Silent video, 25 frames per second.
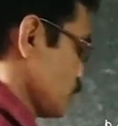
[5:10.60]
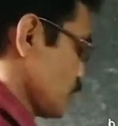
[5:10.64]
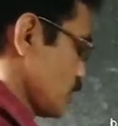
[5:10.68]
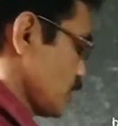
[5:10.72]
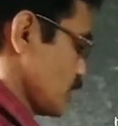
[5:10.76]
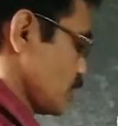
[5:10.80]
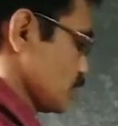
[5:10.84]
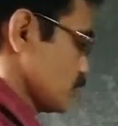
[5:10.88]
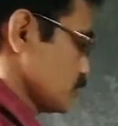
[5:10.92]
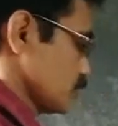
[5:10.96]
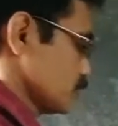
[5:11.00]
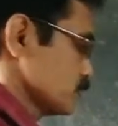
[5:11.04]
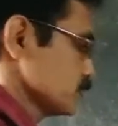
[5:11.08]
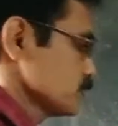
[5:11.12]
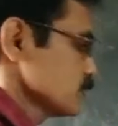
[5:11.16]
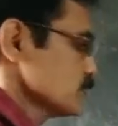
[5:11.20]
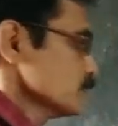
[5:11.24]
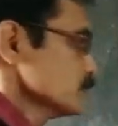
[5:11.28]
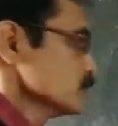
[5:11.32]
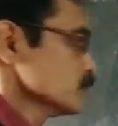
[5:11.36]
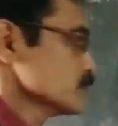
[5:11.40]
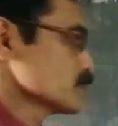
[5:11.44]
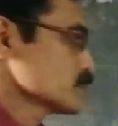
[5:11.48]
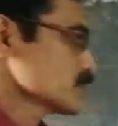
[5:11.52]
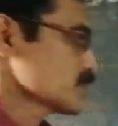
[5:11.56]
1.
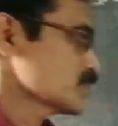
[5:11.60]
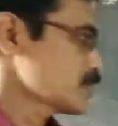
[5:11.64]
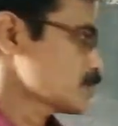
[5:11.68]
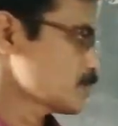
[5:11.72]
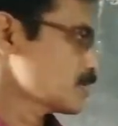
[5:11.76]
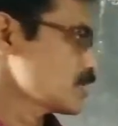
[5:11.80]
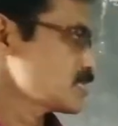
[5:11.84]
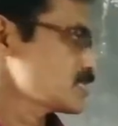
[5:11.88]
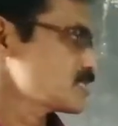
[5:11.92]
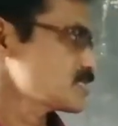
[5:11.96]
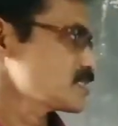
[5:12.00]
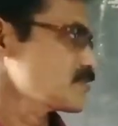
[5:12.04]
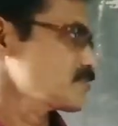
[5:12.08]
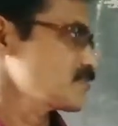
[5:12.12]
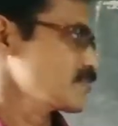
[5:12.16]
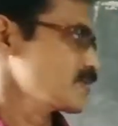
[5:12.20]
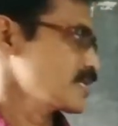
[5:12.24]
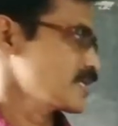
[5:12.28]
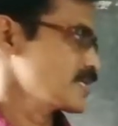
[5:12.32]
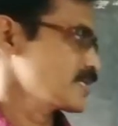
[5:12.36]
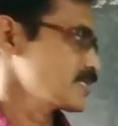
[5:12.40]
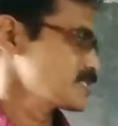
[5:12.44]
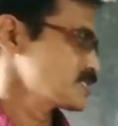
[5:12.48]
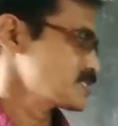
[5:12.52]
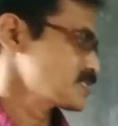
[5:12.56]
In the place of
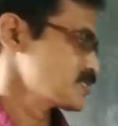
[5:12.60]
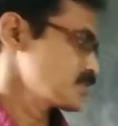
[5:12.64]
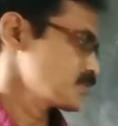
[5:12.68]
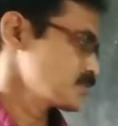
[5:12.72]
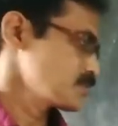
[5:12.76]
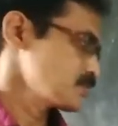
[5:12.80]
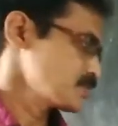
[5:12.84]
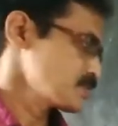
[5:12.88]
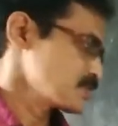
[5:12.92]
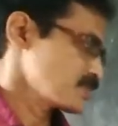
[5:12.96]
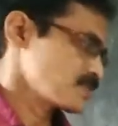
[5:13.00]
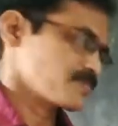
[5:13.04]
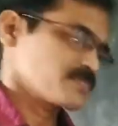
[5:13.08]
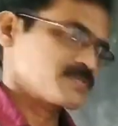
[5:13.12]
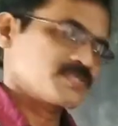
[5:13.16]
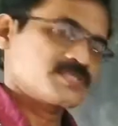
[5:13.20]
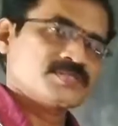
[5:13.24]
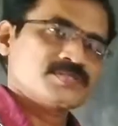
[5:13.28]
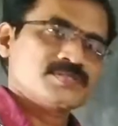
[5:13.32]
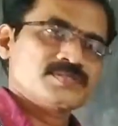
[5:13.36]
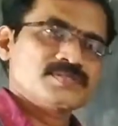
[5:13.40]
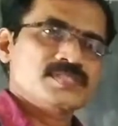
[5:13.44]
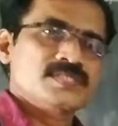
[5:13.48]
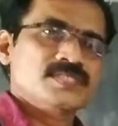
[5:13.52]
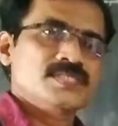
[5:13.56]
x you
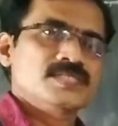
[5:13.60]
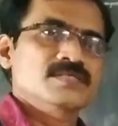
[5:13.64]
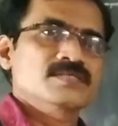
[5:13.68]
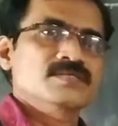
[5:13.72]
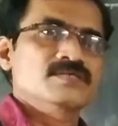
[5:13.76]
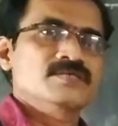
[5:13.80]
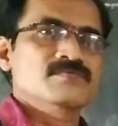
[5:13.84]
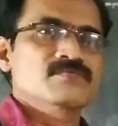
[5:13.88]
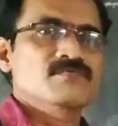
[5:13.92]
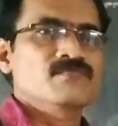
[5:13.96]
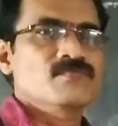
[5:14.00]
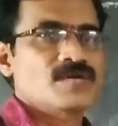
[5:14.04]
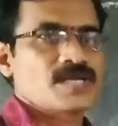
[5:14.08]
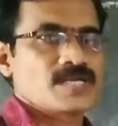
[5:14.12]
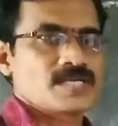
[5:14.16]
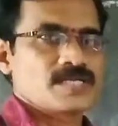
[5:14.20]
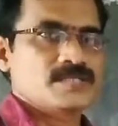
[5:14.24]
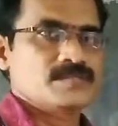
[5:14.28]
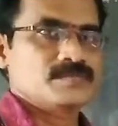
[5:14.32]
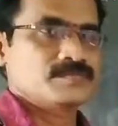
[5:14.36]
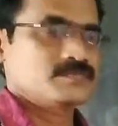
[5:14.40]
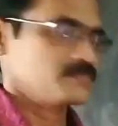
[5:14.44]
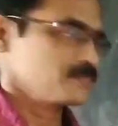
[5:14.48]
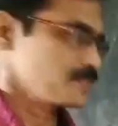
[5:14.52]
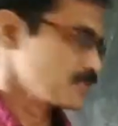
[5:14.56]
substitute 1
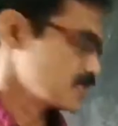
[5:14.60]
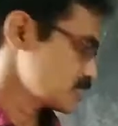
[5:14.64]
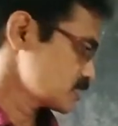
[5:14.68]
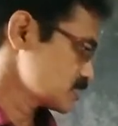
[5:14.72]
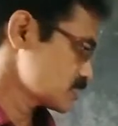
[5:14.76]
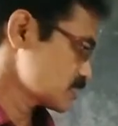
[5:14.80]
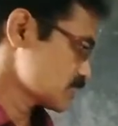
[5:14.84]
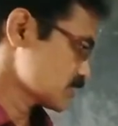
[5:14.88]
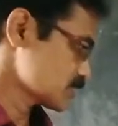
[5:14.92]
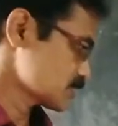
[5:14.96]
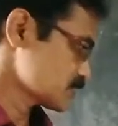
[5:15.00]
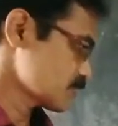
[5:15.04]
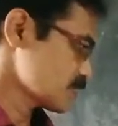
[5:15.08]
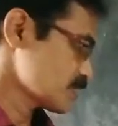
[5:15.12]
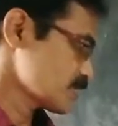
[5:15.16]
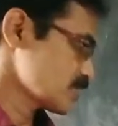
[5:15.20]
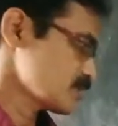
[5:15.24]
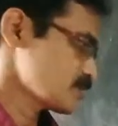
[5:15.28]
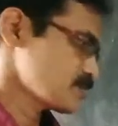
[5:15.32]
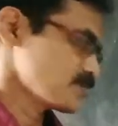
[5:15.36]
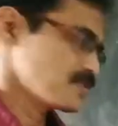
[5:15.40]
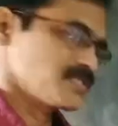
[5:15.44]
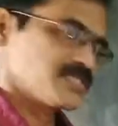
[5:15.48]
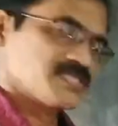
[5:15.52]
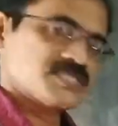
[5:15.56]
because x
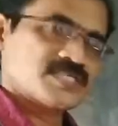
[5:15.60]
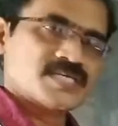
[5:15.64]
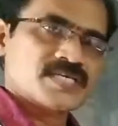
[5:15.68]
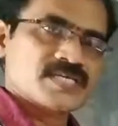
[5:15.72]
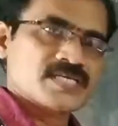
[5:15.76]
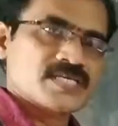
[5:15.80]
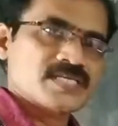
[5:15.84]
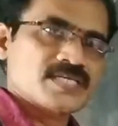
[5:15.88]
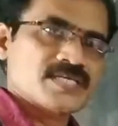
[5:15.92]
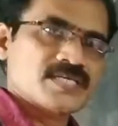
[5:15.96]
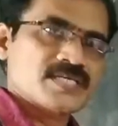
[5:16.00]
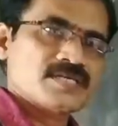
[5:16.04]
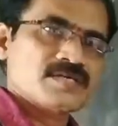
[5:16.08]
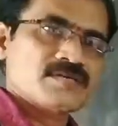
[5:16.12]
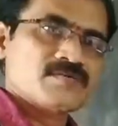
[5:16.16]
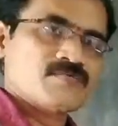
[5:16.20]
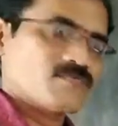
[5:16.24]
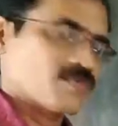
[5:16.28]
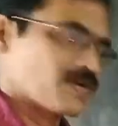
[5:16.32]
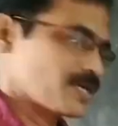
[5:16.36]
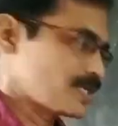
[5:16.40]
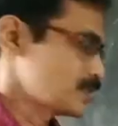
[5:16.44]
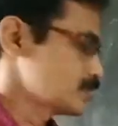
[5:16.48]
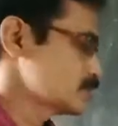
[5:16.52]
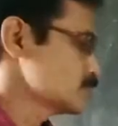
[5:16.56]
value is taken here
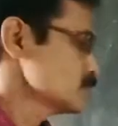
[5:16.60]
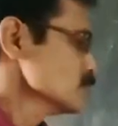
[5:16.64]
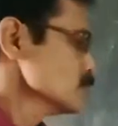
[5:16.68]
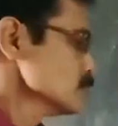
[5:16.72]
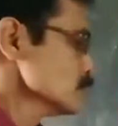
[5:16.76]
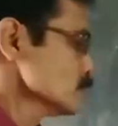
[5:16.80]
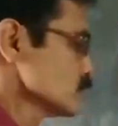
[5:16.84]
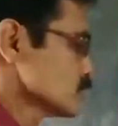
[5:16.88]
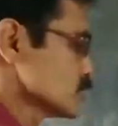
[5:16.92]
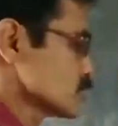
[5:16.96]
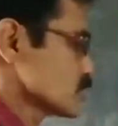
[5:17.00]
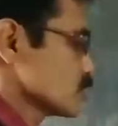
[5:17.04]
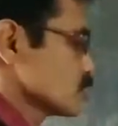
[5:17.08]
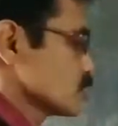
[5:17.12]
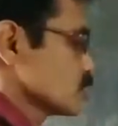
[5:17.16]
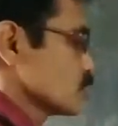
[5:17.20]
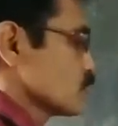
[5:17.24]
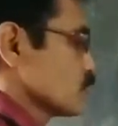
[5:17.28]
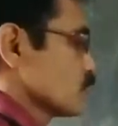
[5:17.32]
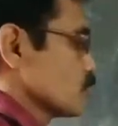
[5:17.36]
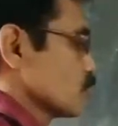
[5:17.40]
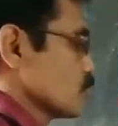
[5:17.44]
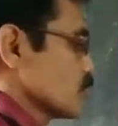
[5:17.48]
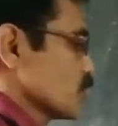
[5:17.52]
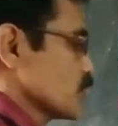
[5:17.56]
1. So
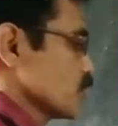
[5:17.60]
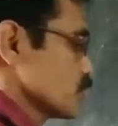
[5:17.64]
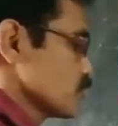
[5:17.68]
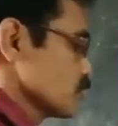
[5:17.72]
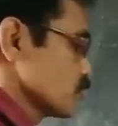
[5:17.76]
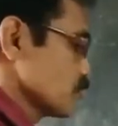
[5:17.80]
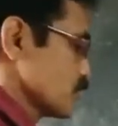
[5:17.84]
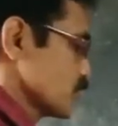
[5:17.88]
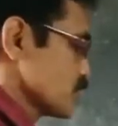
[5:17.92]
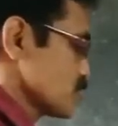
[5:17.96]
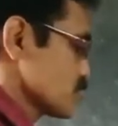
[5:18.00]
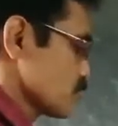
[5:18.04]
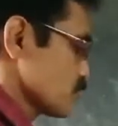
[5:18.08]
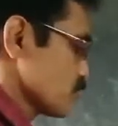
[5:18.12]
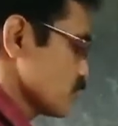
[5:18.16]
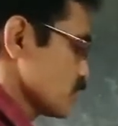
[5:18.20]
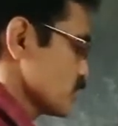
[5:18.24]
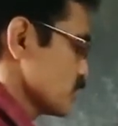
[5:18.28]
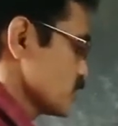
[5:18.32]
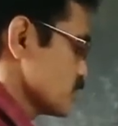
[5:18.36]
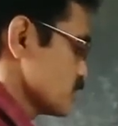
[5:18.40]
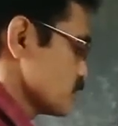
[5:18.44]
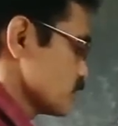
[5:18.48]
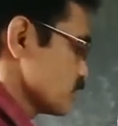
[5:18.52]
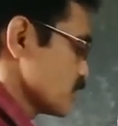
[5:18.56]
4 into 1 square,
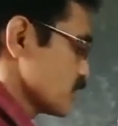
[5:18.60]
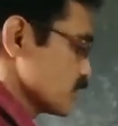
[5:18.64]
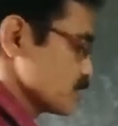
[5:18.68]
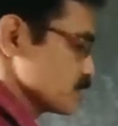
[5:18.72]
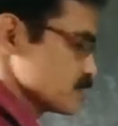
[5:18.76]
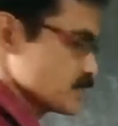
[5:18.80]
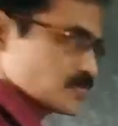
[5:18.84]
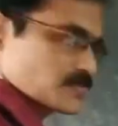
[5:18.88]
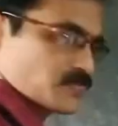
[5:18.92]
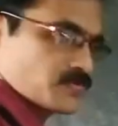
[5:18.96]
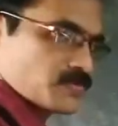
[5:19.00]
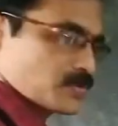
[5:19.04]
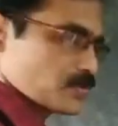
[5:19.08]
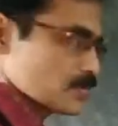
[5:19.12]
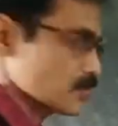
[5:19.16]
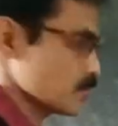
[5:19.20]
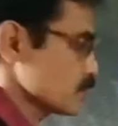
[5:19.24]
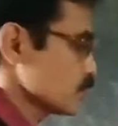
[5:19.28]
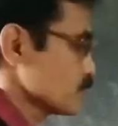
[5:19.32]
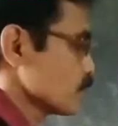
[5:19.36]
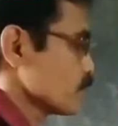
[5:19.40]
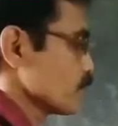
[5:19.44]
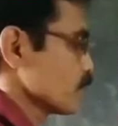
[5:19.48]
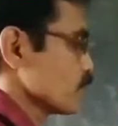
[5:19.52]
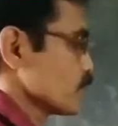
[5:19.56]
this becomes 4.
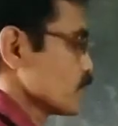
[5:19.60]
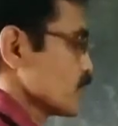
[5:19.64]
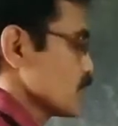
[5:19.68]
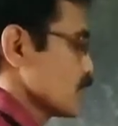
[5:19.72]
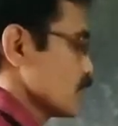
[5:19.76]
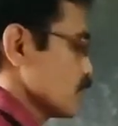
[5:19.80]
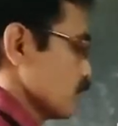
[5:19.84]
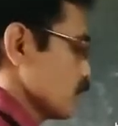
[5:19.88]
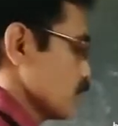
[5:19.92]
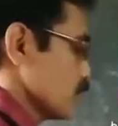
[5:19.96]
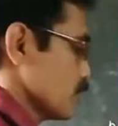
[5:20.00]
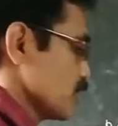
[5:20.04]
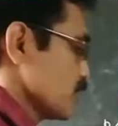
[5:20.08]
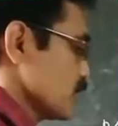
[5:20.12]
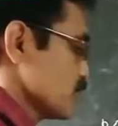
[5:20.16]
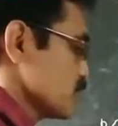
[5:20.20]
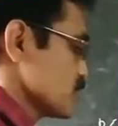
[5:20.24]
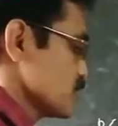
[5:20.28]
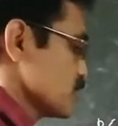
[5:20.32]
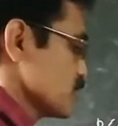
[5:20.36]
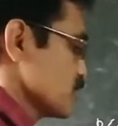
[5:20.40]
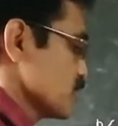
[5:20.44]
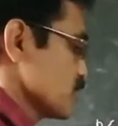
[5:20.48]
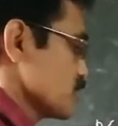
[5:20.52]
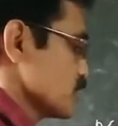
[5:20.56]
Minus
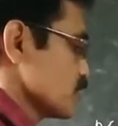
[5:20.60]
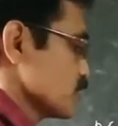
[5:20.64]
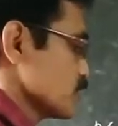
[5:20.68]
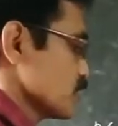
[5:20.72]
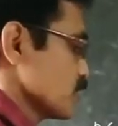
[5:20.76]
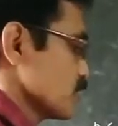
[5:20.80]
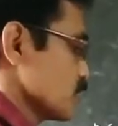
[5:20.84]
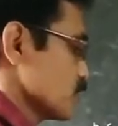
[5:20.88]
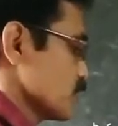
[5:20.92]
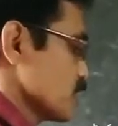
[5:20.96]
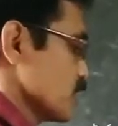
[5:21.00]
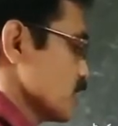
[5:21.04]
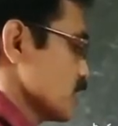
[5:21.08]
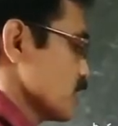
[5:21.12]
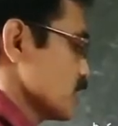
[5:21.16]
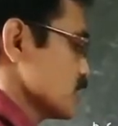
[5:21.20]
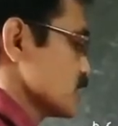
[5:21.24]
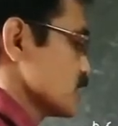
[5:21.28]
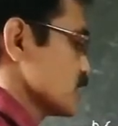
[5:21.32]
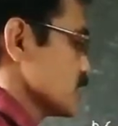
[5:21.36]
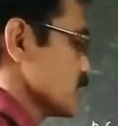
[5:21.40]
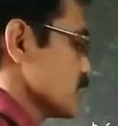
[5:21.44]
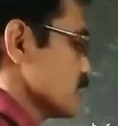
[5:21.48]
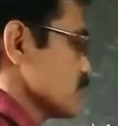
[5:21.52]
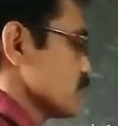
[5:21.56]
3 into 1 minus
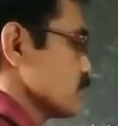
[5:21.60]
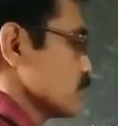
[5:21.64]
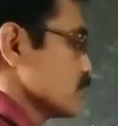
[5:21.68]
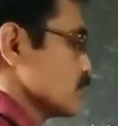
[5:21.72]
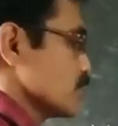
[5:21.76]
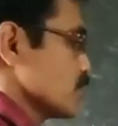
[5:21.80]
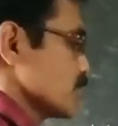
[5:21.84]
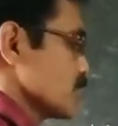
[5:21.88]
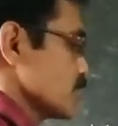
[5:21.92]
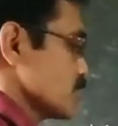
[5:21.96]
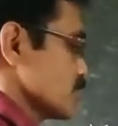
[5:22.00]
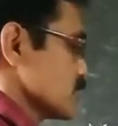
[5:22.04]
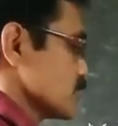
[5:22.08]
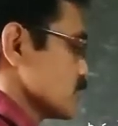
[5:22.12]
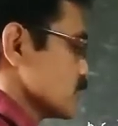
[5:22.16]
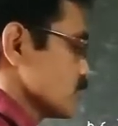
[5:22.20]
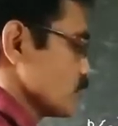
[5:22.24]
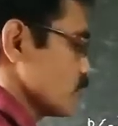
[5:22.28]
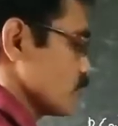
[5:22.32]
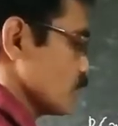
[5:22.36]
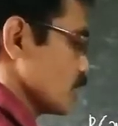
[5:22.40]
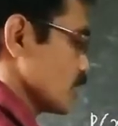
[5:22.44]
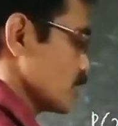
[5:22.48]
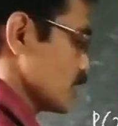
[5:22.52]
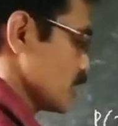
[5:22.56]
3 minus
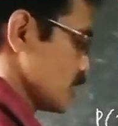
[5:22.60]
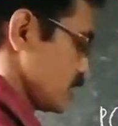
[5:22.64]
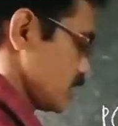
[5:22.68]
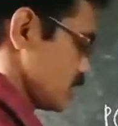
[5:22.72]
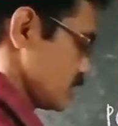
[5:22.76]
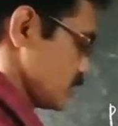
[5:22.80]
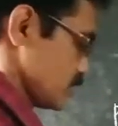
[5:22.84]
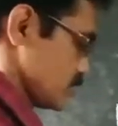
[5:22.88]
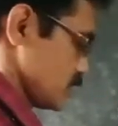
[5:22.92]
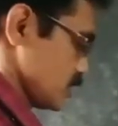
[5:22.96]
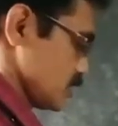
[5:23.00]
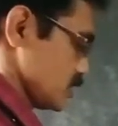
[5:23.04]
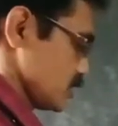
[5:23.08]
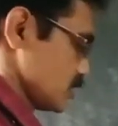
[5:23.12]
1 as